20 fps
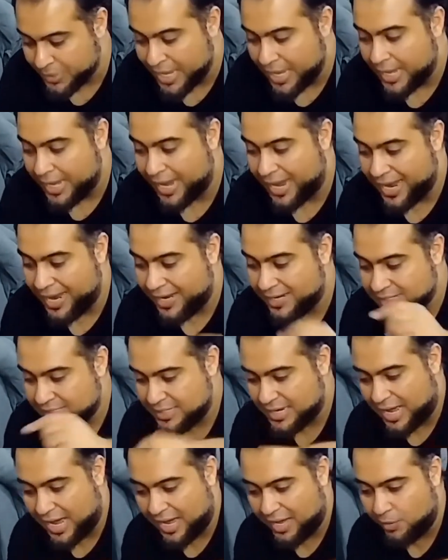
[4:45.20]
And
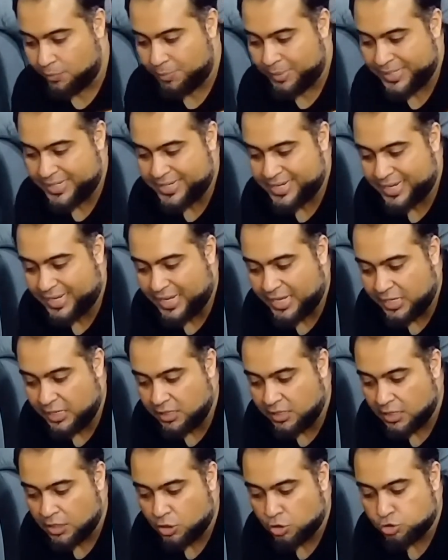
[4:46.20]
I'll be taking
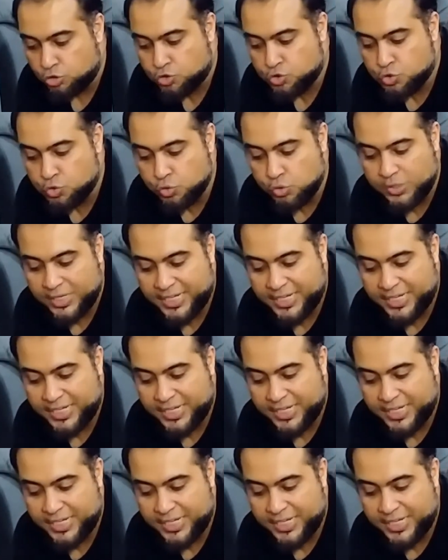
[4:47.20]
through